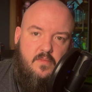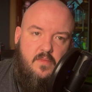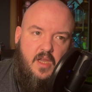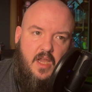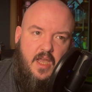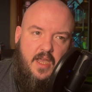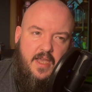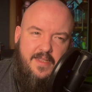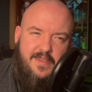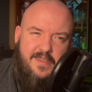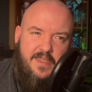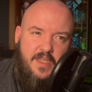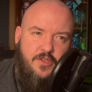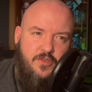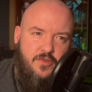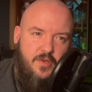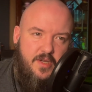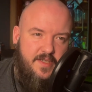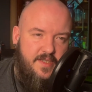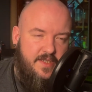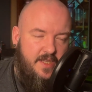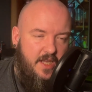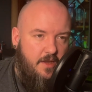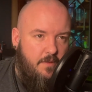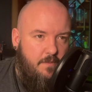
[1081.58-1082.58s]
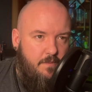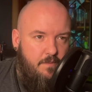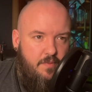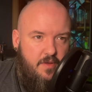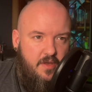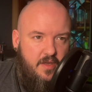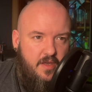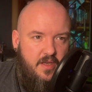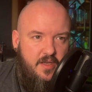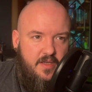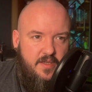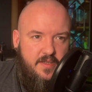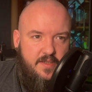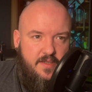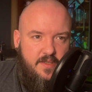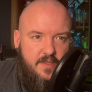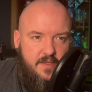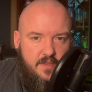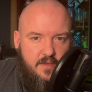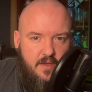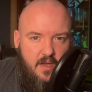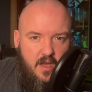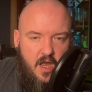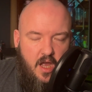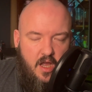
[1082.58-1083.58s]
It's interesting
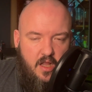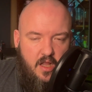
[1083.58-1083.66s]
because a